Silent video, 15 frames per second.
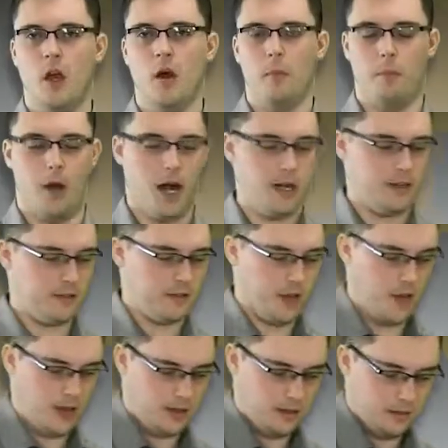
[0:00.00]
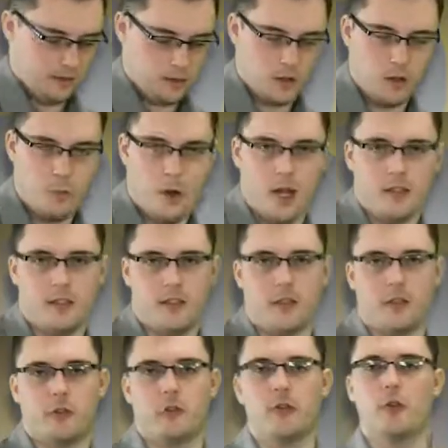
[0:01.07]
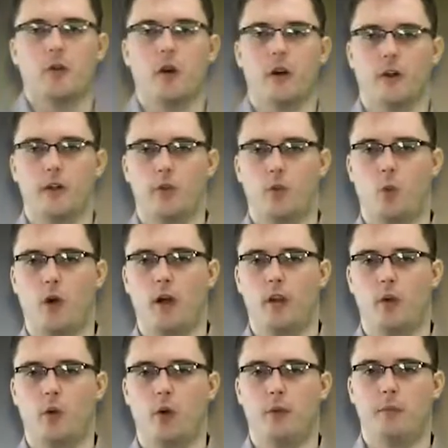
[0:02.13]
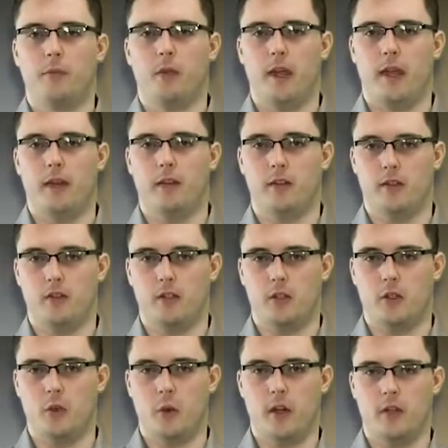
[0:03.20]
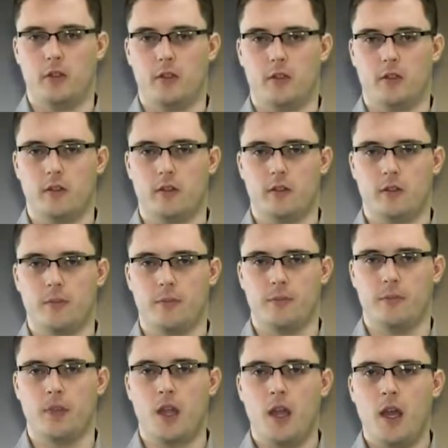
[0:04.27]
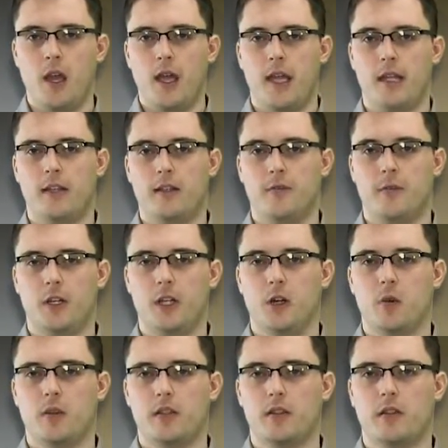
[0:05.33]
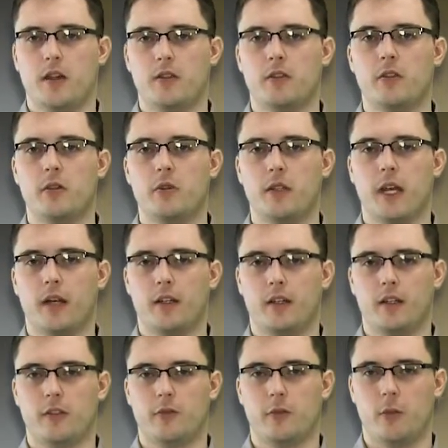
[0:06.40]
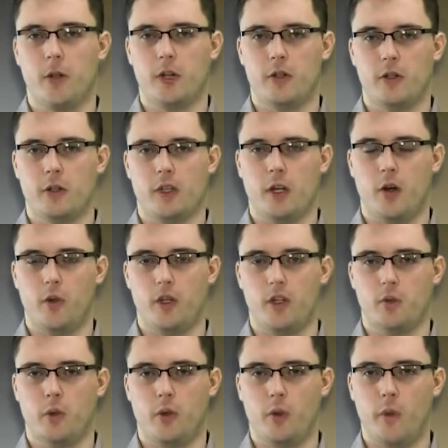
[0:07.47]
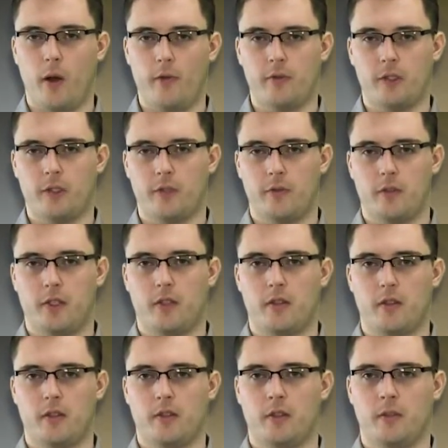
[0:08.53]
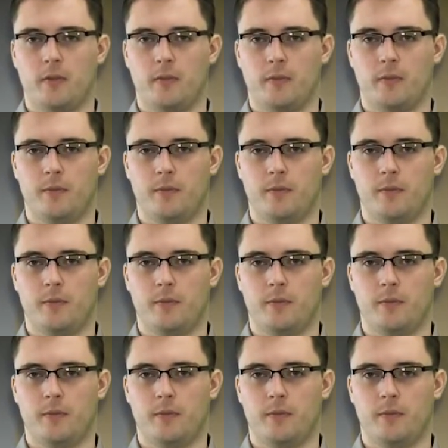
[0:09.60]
By design, the PosiTector 200 is well equipped to handle these situations. In this video, we discuss two techniques for measuring coatings with rough surfaces.